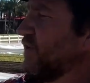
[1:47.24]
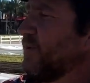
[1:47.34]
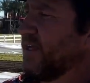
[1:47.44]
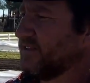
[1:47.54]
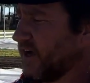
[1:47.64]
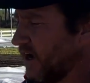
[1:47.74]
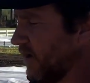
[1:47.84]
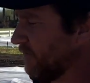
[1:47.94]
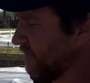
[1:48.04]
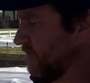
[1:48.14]
the beds
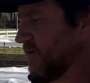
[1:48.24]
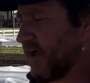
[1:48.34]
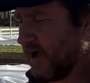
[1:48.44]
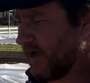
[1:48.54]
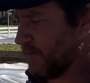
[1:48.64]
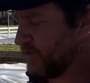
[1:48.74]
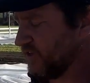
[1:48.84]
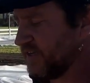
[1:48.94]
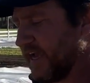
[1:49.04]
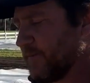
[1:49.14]
off to
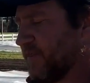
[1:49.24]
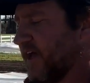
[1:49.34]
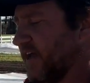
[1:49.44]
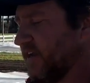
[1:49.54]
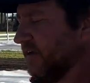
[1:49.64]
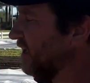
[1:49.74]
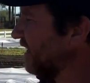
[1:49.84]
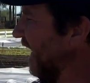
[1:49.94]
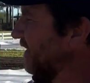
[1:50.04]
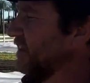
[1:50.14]
tamp that
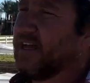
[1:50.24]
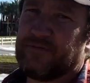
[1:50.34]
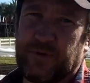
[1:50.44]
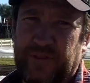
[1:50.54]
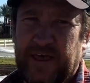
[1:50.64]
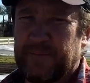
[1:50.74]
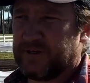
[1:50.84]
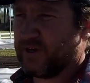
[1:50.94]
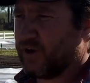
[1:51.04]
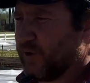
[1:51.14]
and level them
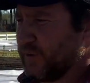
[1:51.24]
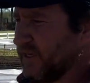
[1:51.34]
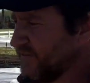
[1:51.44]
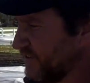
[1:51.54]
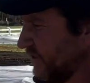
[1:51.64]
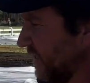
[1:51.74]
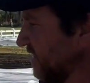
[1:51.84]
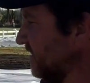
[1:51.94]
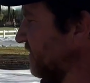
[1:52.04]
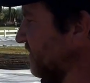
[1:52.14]
and give us a
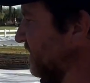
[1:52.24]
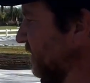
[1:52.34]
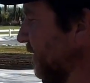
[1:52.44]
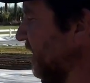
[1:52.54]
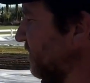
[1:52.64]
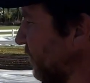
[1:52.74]
nice seed bed